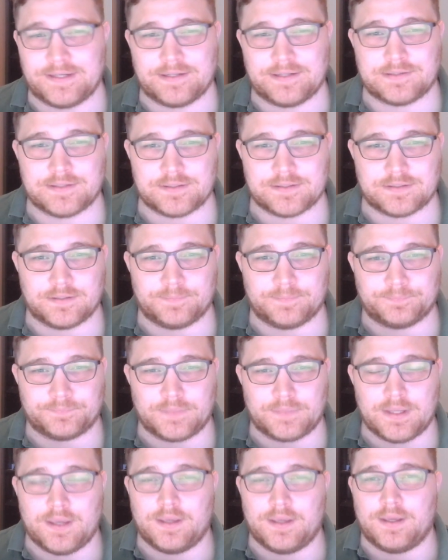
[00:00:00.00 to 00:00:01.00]
system.
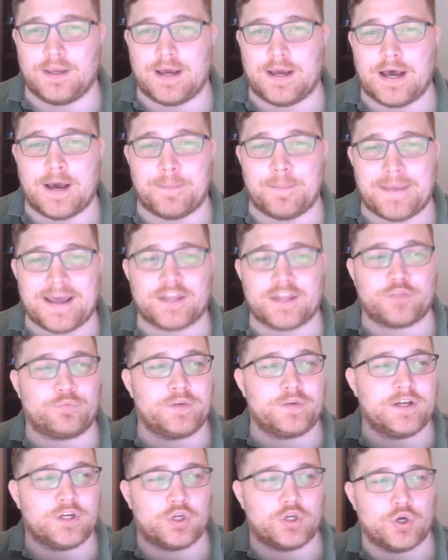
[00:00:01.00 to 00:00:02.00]

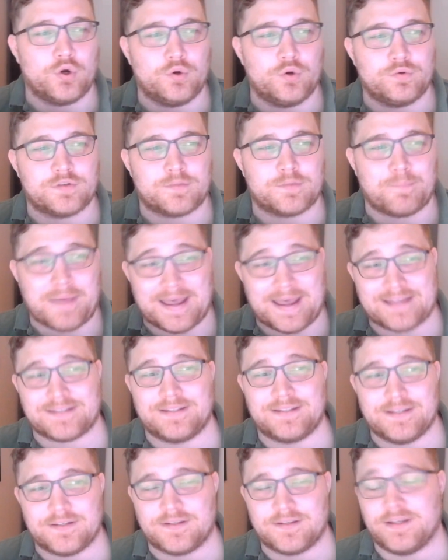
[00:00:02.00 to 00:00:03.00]
Pathria goes past
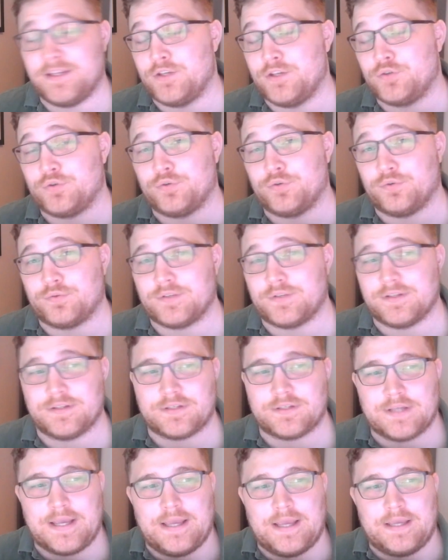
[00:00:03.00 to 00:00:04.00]
this and
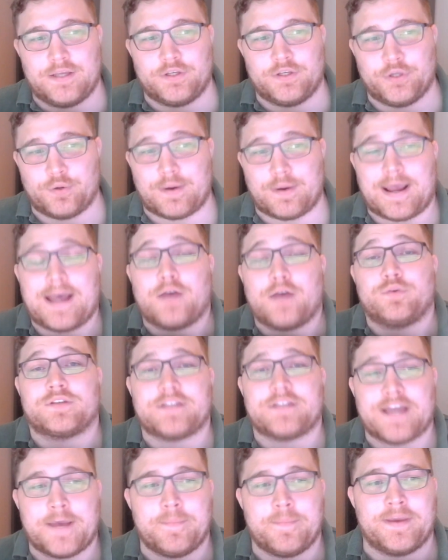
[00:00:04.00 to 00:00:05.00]
introduces how
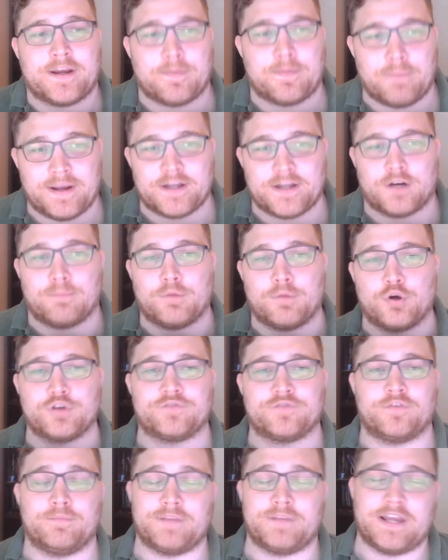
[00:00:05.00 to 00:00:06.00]
StatMech might emerge
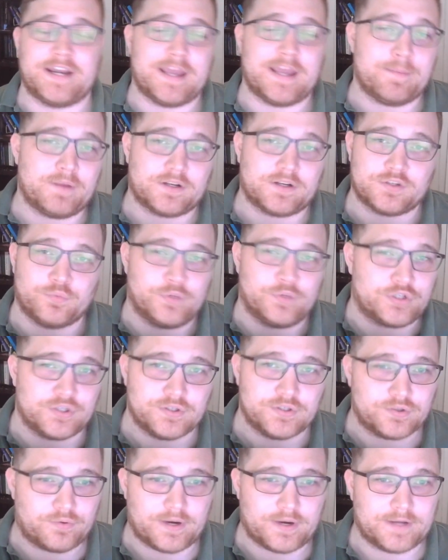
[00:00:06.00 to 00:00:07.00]
from dynamics, which is
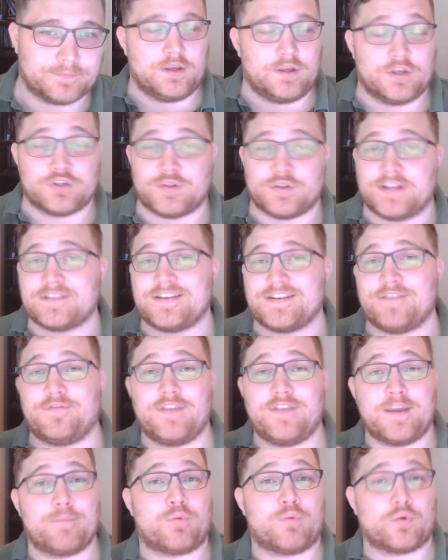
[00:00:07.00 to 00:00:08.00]
great. So that's
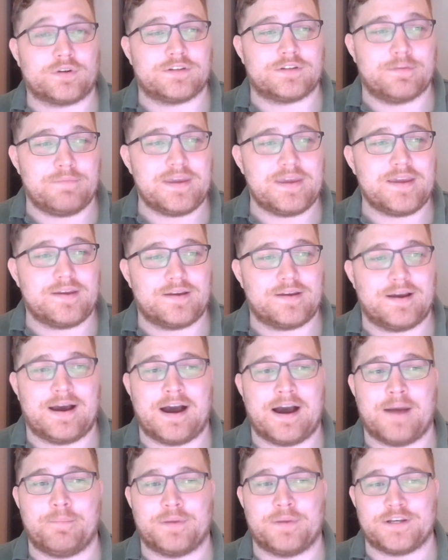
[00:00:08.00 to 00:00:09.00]
definitely important to me,
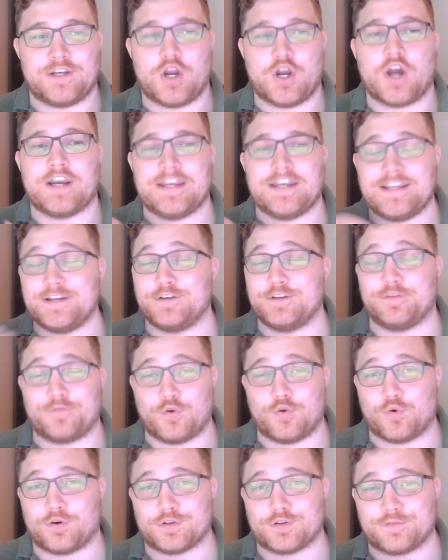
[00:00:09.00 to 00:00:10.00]
but not needed, of
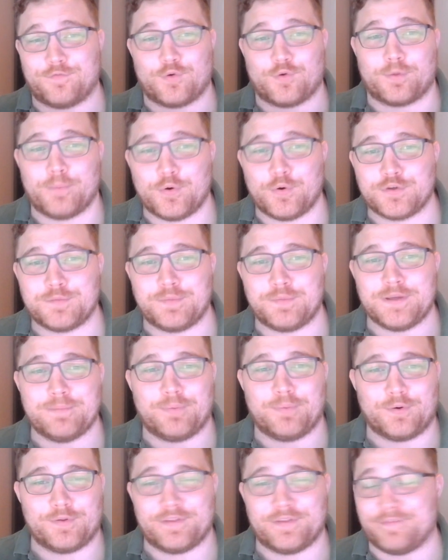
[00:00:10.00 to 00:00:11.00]
course, for most
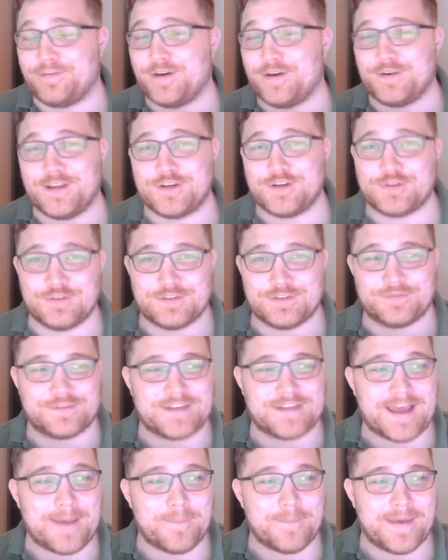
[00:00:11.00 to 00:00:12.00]
people. The foundations of
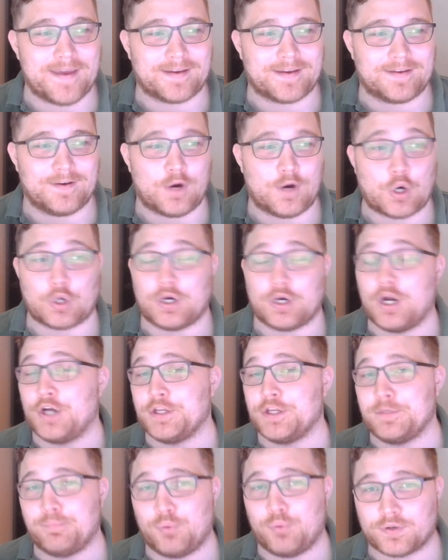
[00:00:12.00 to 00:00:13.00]
StatMech are
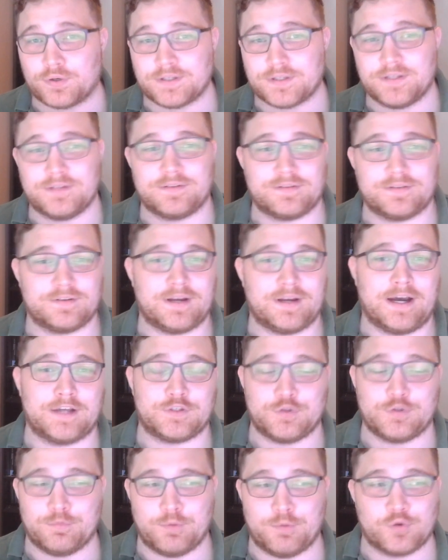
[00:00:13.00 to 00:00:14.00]
unimportant
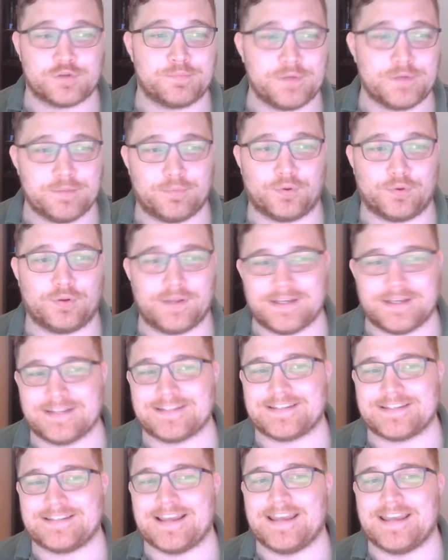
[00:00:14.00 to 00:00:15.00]
to most people, and
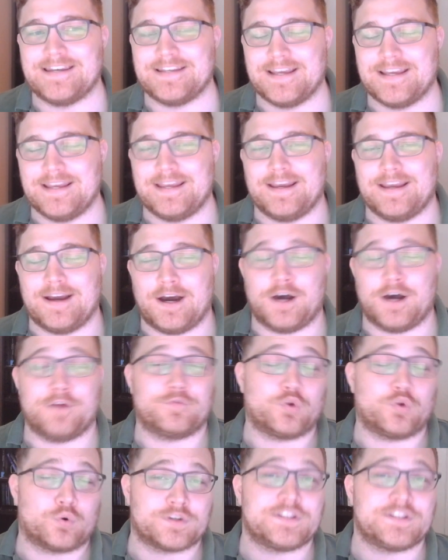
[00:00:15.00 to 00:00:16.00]
instead, of
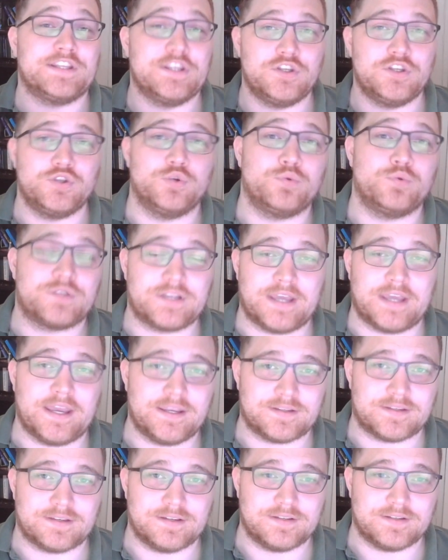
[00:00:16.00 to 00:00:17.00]
course, the use
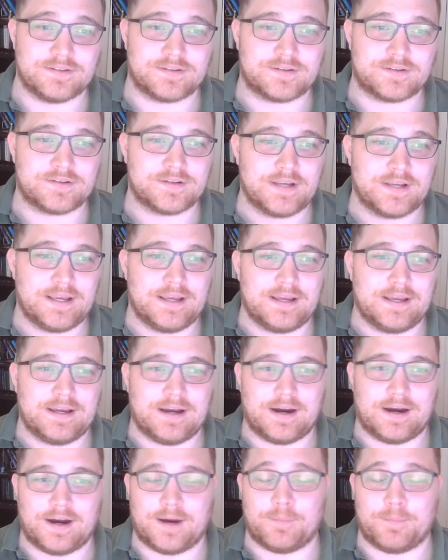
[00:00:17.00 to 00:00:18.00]
cases
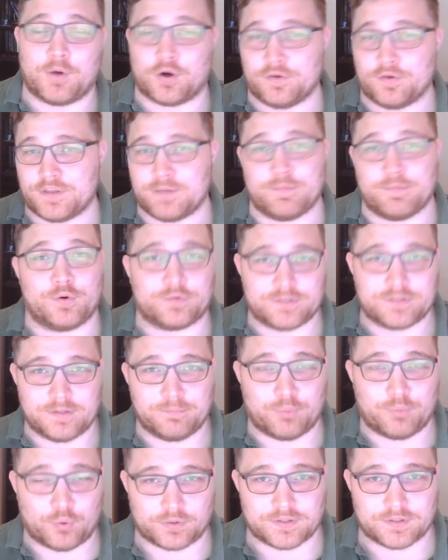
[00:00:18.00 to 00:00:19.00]
are the most
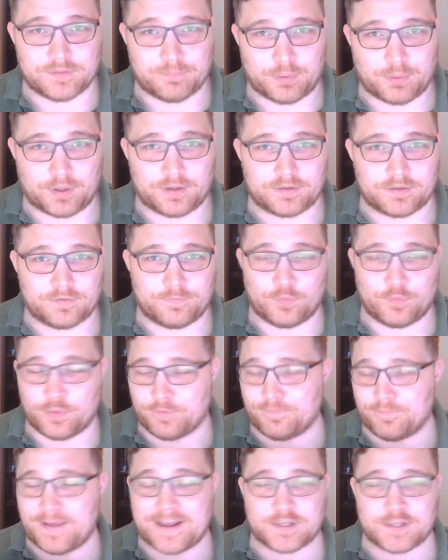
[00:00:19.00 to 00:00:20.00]
important part for the
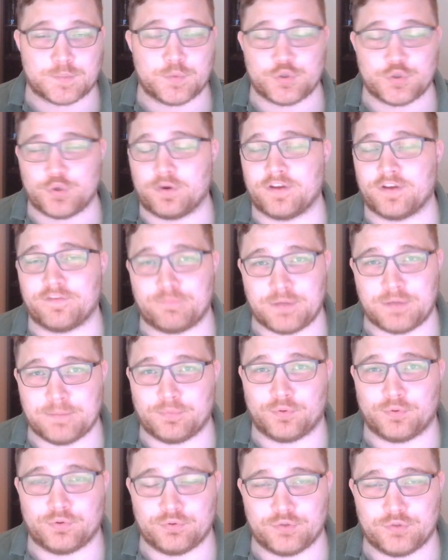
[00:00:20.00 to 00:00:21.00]
vast majority of
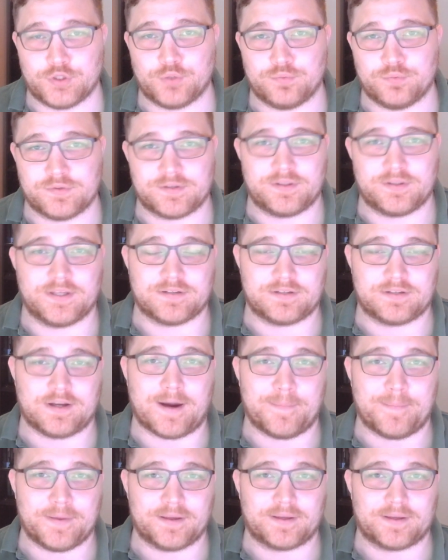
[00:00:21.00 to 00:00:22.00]
people who use this
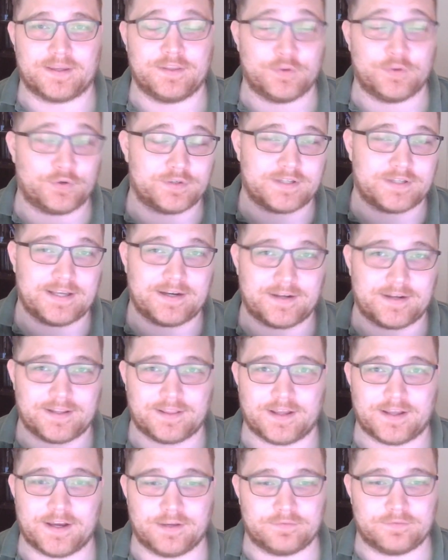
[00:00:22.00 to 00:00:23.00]
topic in their day-to-day
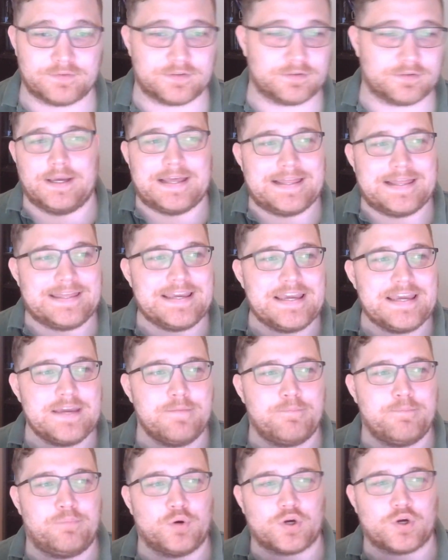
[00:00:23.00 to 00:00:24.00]
lives. The
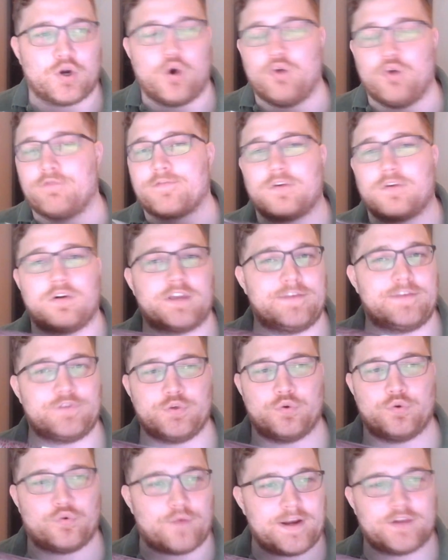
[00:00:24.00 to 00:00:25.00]
book overall gives you
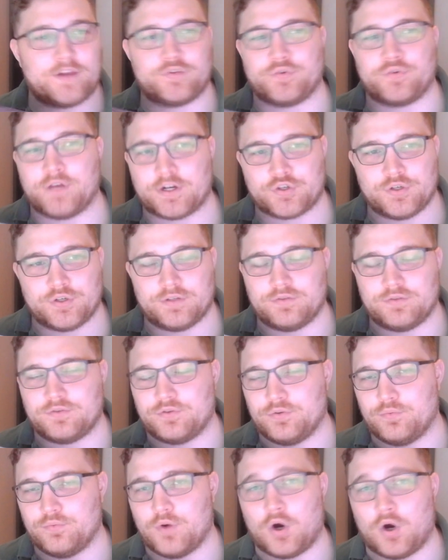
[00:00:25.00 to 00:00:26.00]
a great introduction
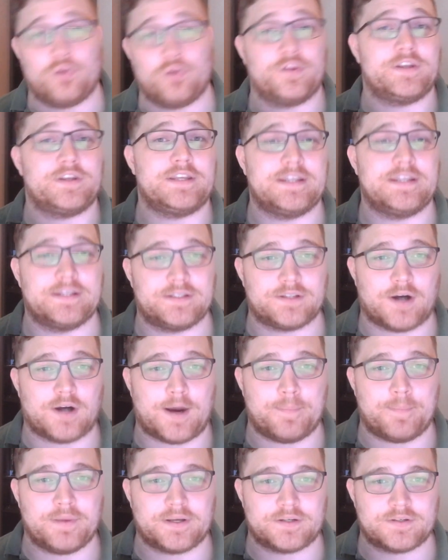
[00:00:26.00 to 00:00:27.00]
to all the needed
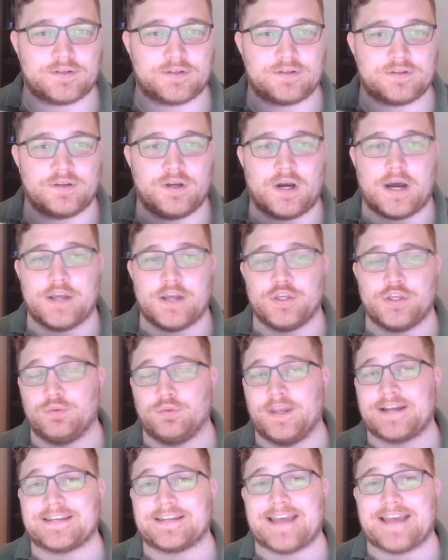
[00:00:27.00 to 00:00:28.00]
topics you'd
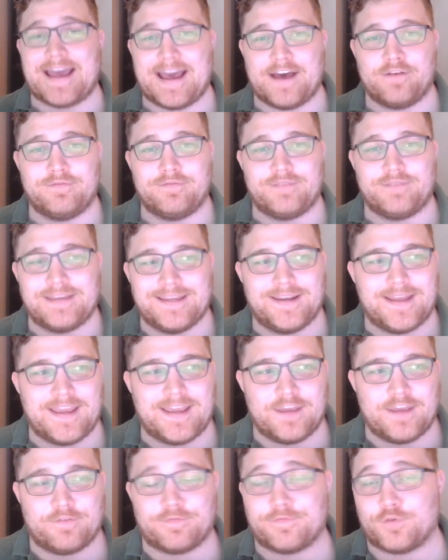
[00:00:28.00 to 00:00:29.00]
like to have in
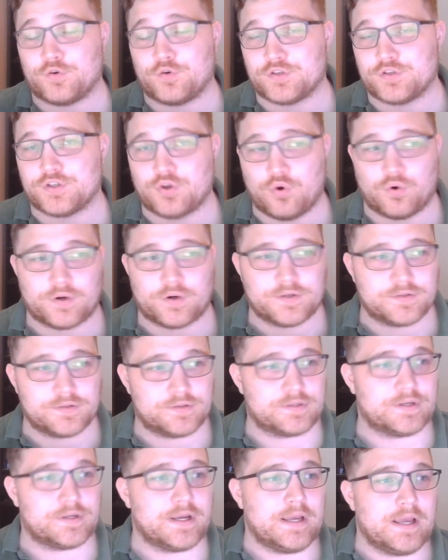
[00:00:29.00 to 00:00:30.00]
a first
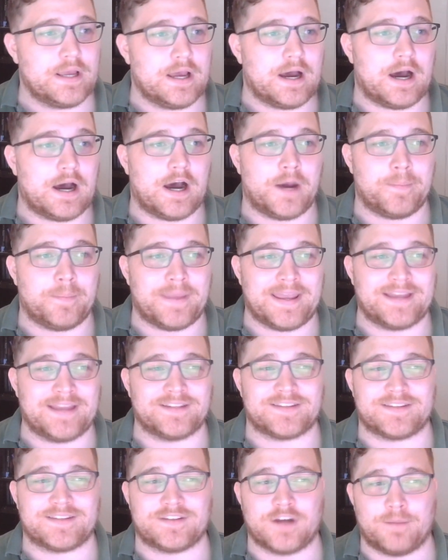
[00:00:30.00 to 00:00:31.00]
course, and
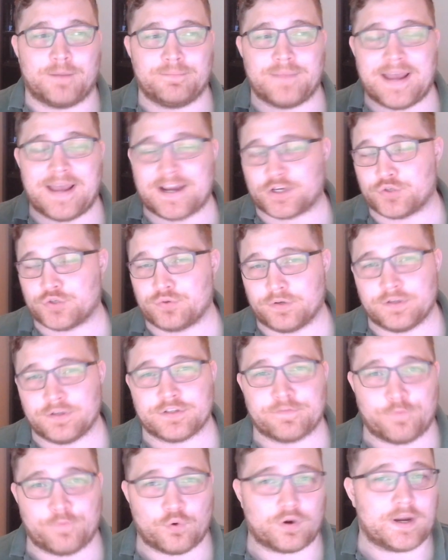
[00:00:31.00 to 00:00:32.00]
some extras
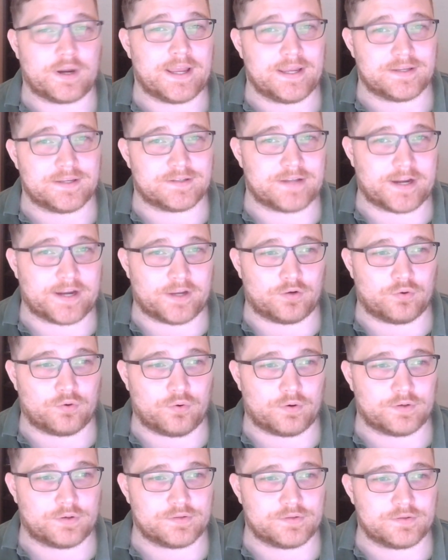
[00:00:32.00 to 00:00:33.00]
for a second
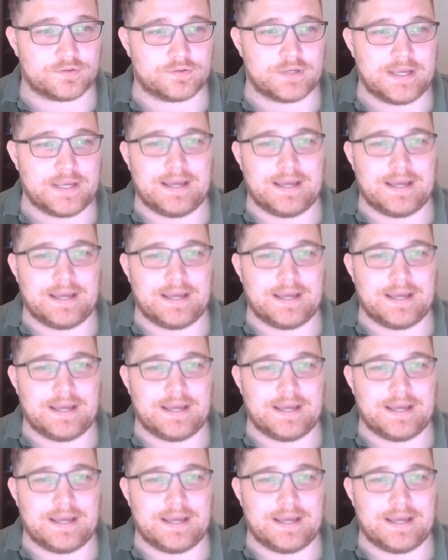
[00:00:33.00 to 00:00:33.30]
course.